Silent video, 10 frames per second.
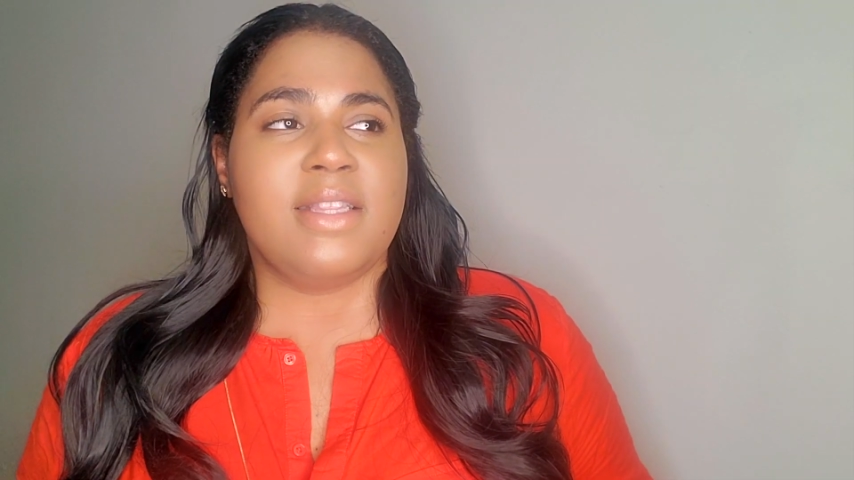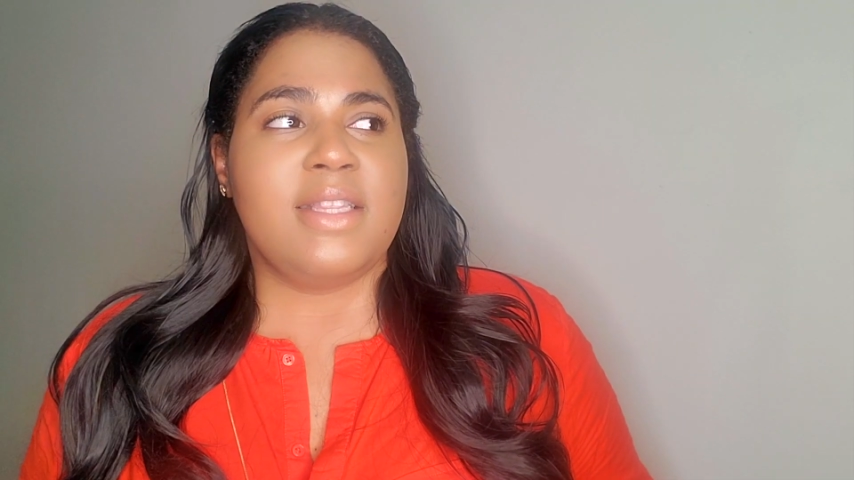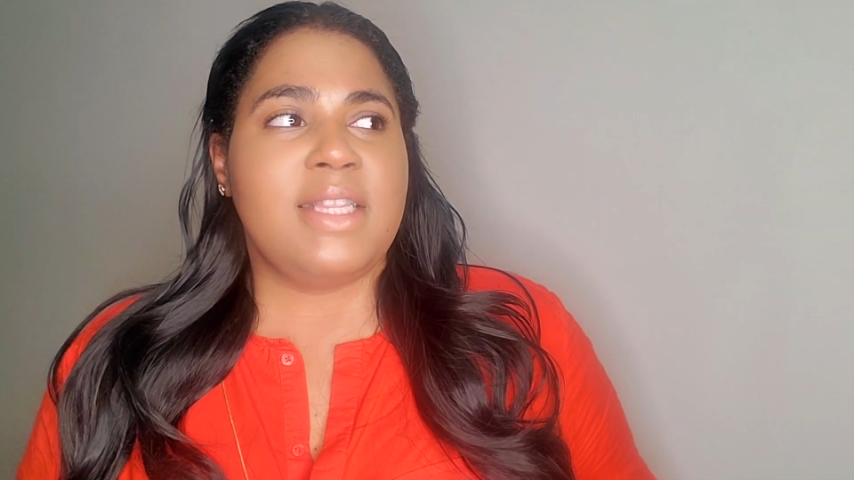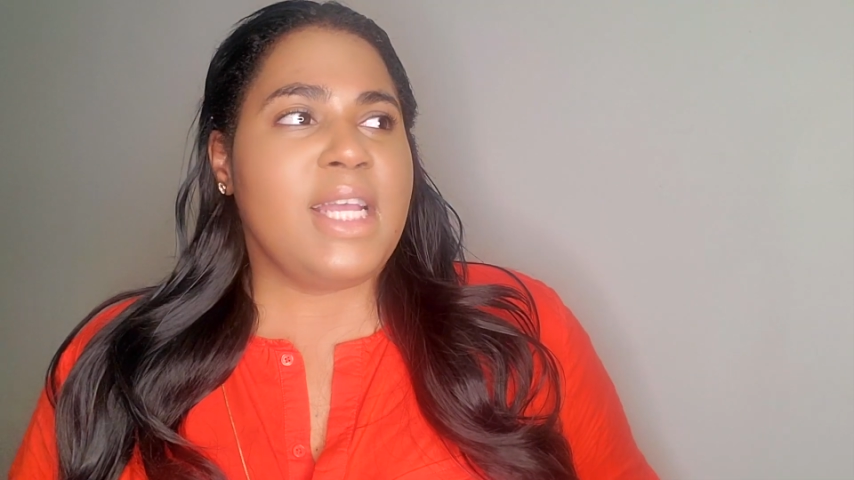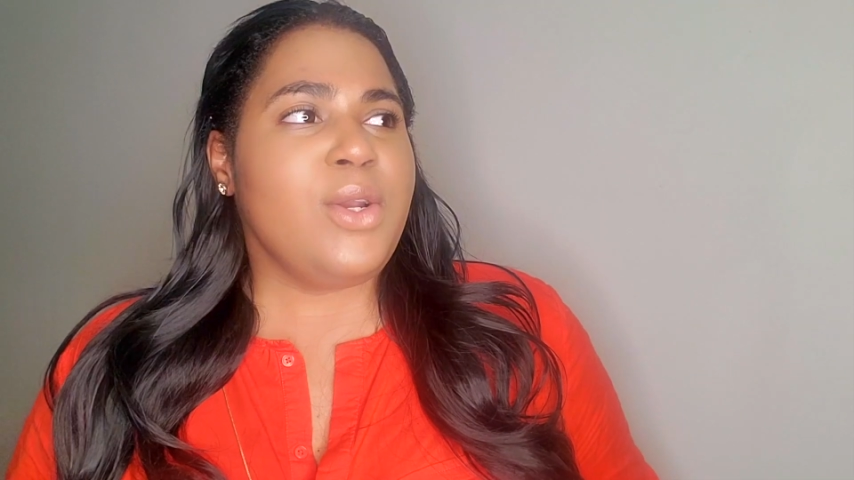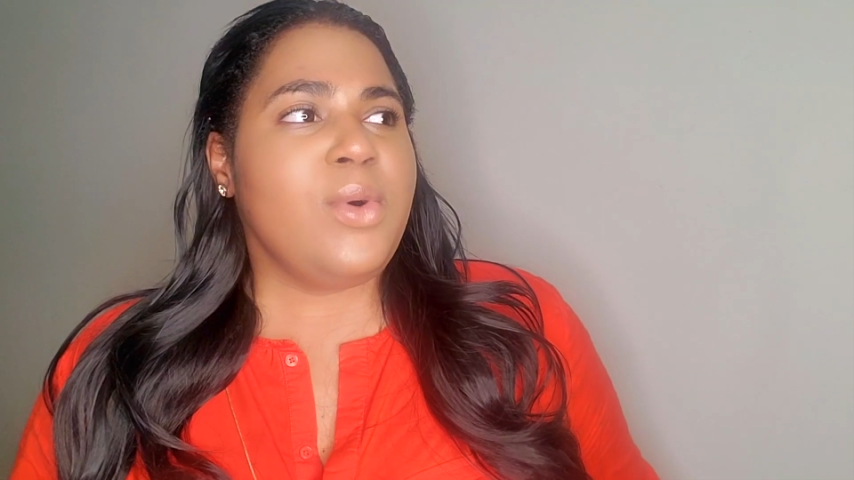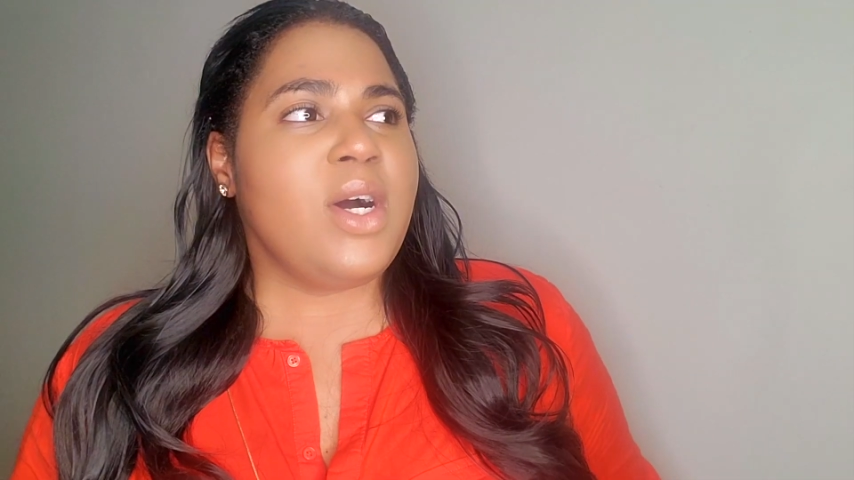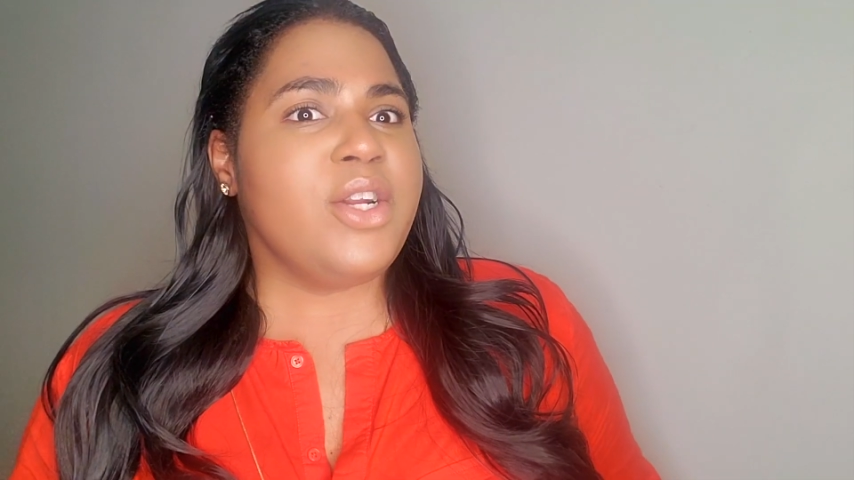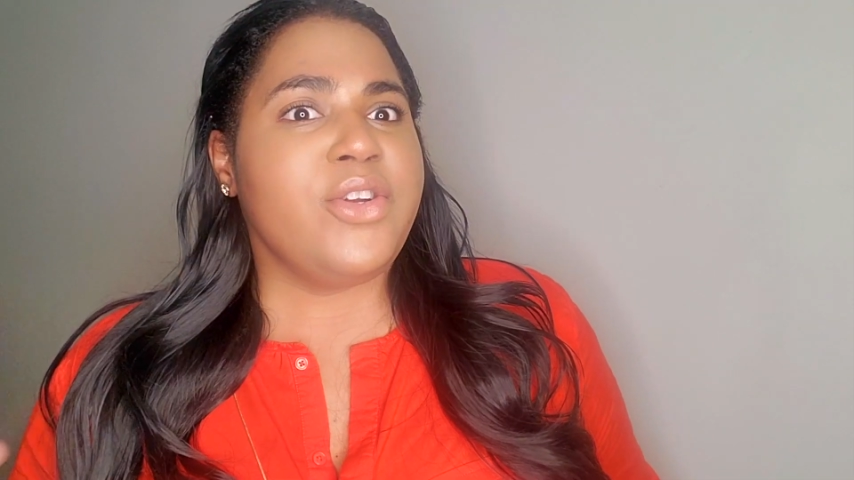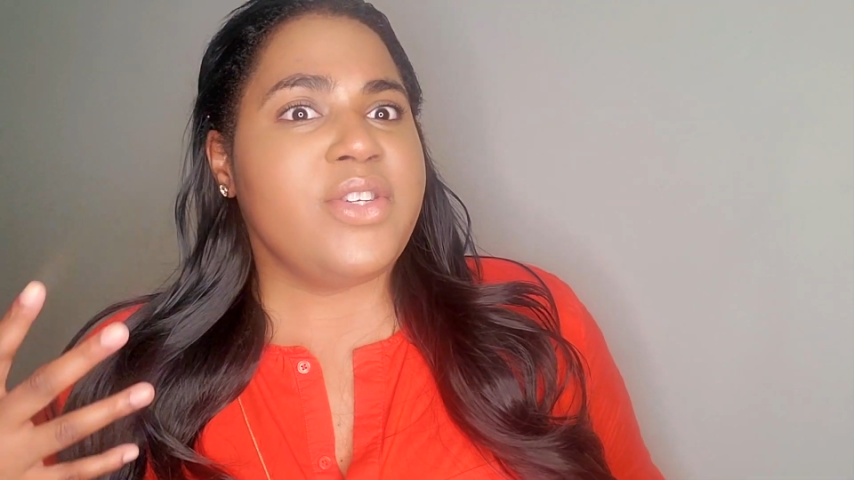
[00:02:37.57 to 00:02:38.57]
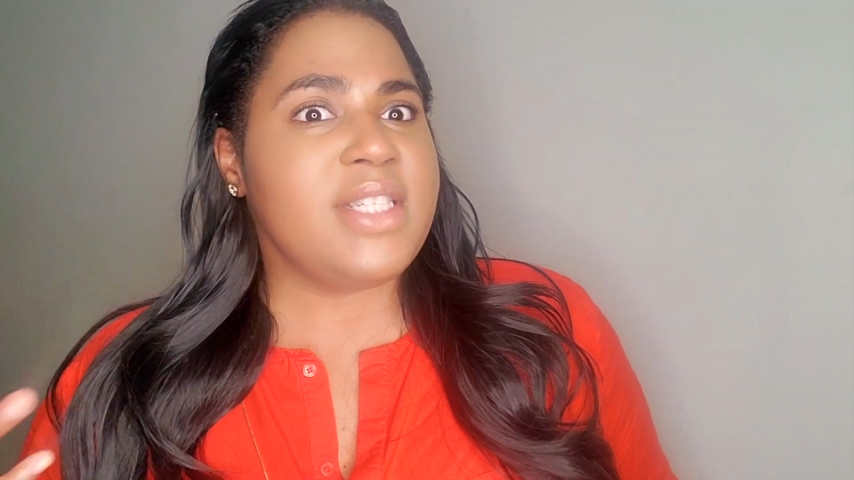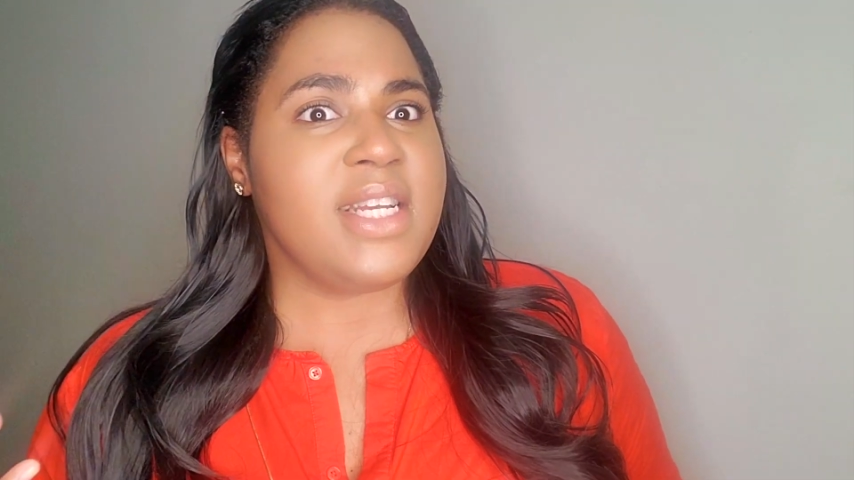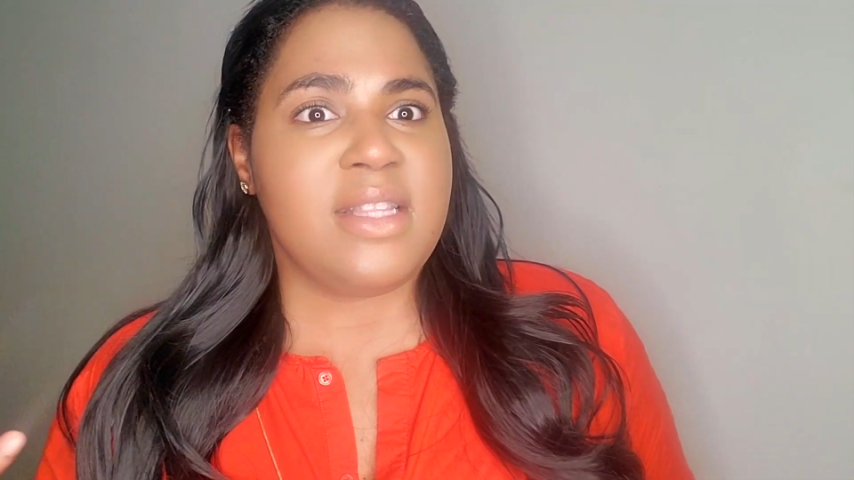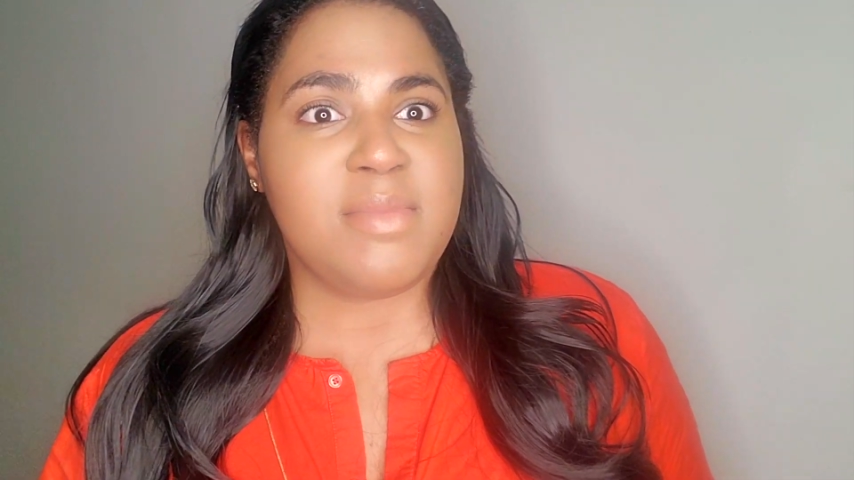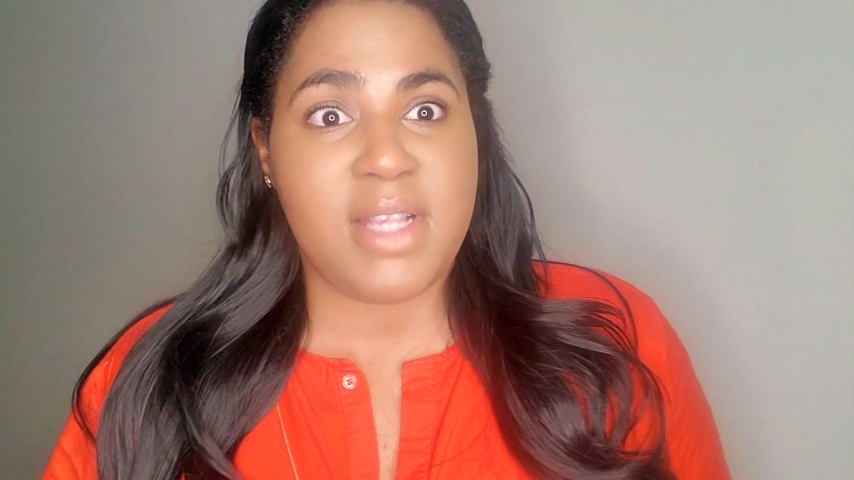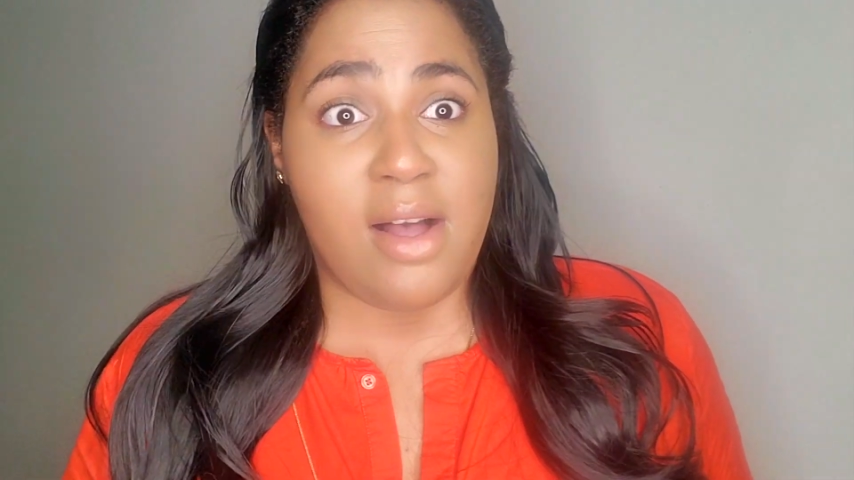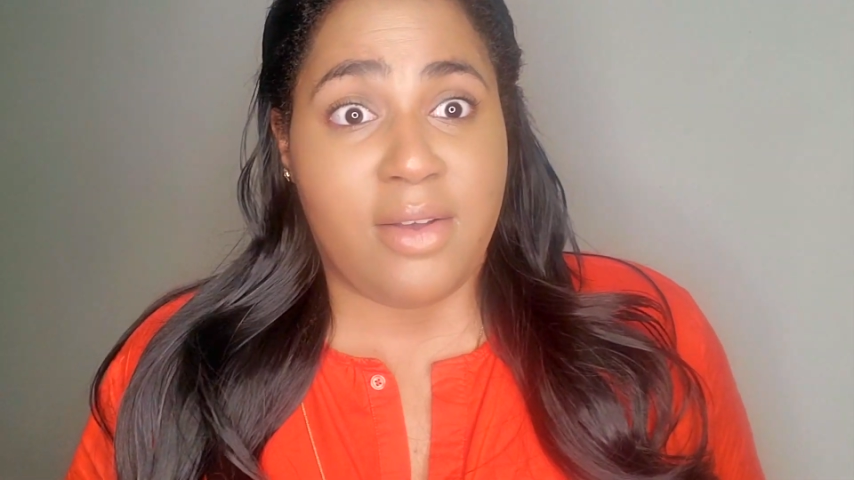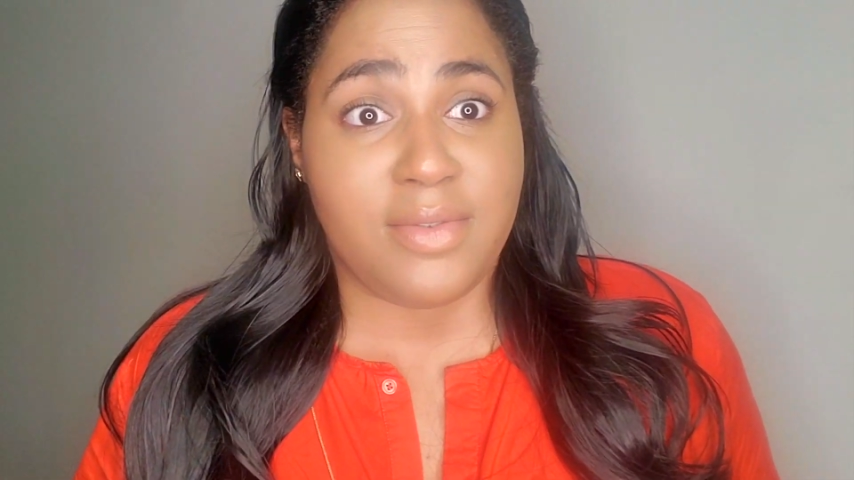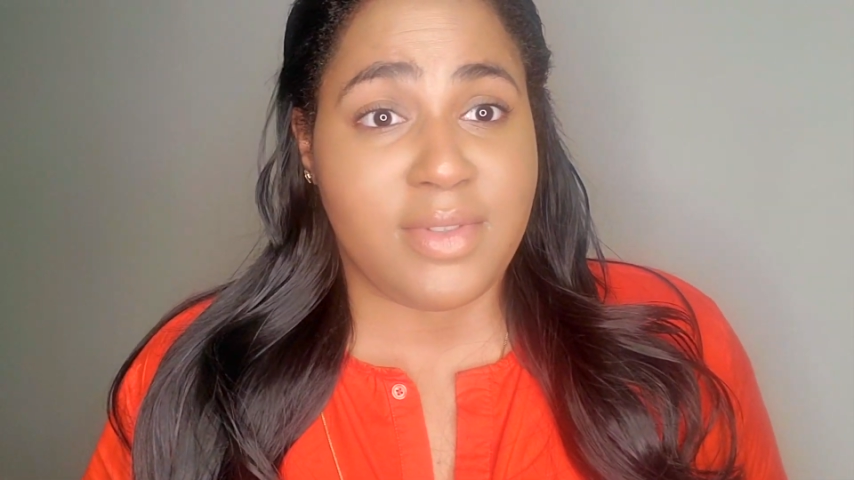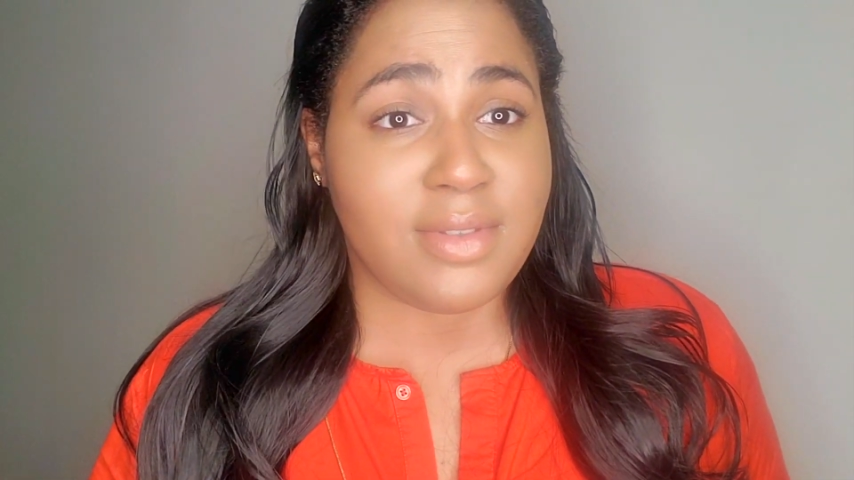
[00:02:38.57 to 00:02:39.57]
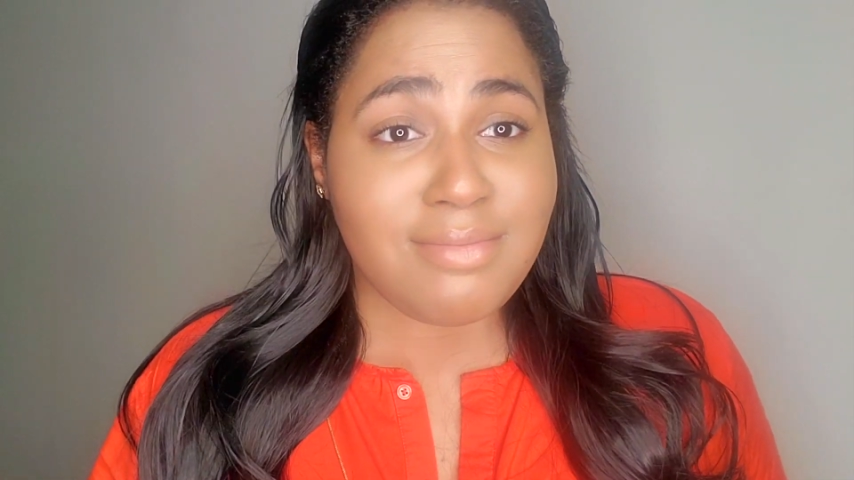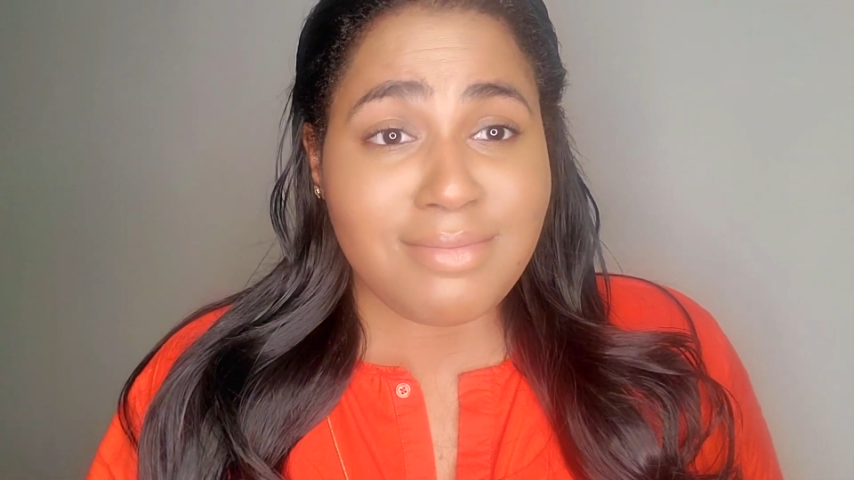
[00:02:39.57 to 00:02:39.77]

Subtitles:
they don't understand themselves.